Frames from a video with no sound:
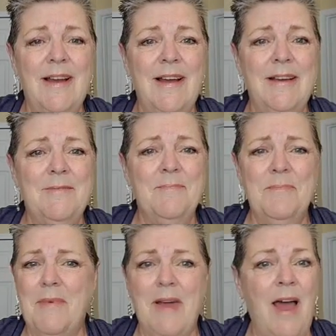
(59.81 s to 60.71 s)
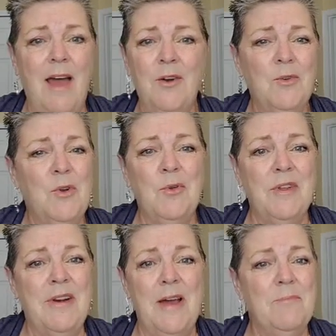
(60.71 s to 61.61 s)
I don't know
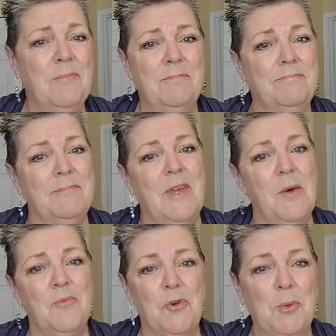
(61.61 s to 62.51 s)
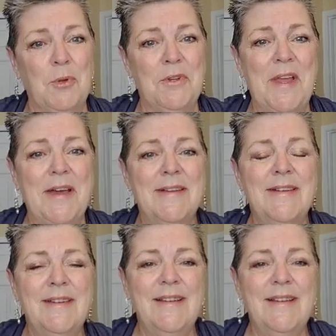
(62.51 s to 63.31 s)
that I'm comfortable yet,